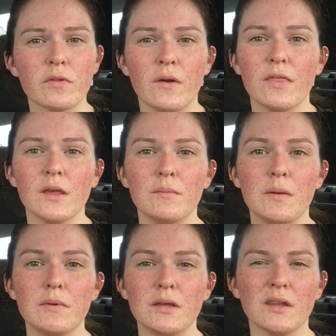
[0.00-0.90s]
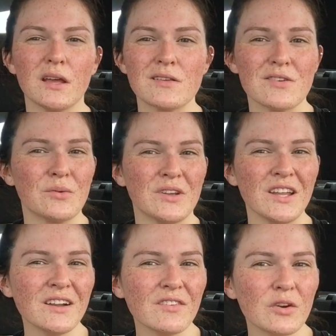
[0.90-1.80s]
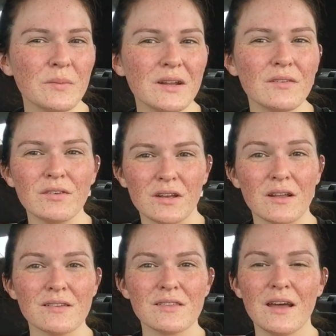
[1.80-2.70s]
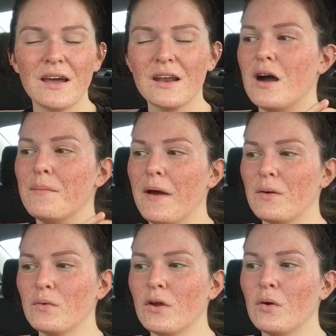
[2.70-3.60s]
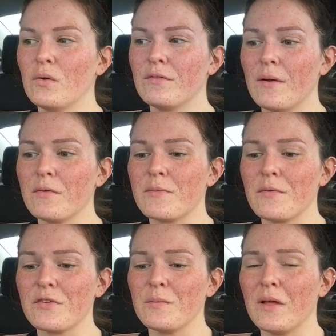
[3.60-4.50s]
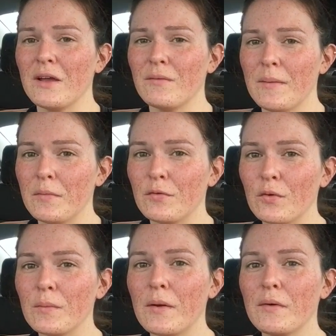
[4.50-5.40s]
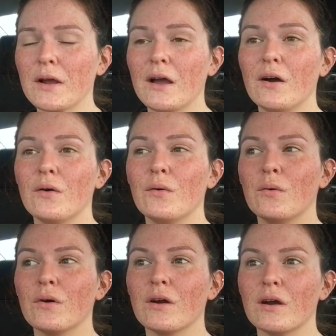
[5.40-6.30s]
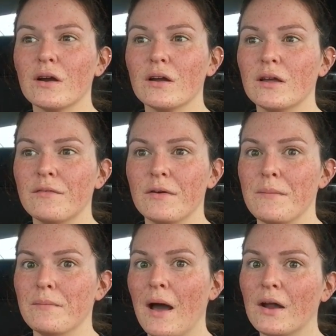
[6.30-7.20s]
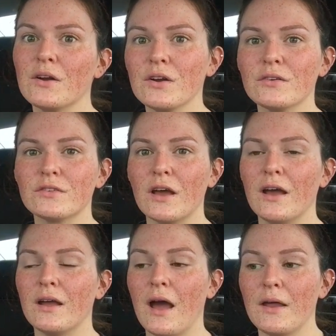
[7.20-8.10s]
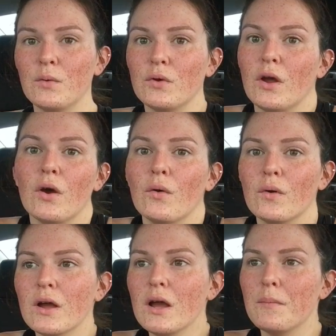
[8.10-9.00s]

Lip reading: So I think maybe it like soaked in a little bit if it does that. I don't know if I was supposed to apply it right before my workout or if it matters. I don't know.